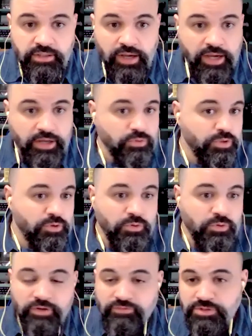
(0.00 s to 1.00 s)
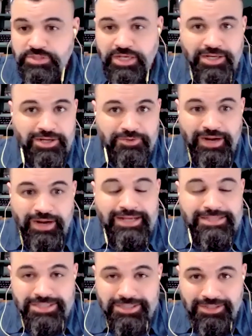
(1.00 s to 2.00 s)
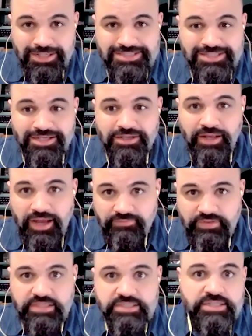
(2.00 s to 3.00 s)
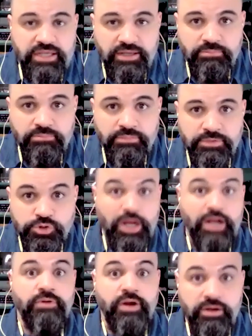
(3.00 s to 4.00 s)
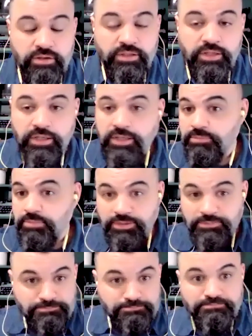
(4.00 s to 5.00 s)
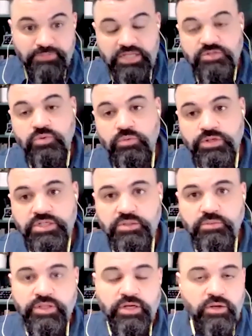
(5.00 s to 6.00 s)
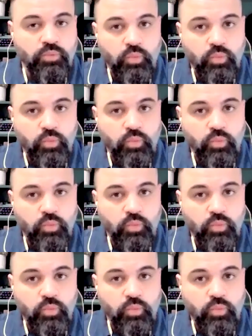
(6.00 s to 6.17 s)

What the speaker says: I don't know if there's any other asset class that could have that same track record, but that's what we're dealing with here.